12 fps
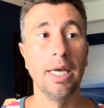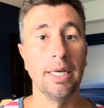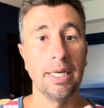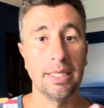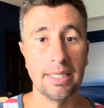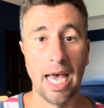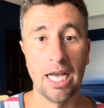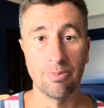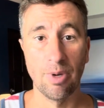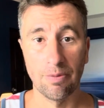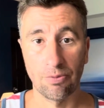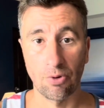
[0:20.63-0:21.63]

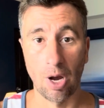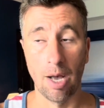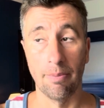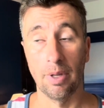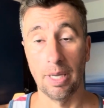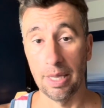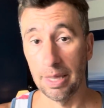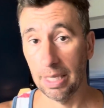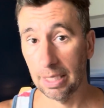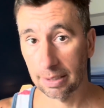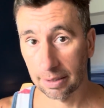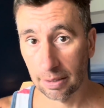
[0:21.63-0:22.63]
detachment from, and
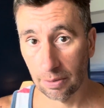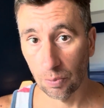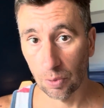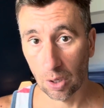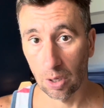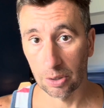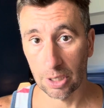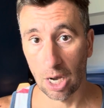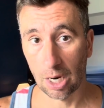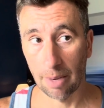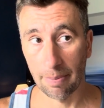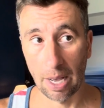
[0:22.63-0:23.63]
this we're going to
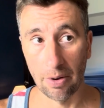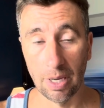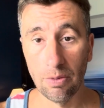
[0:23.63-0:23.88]
talk about.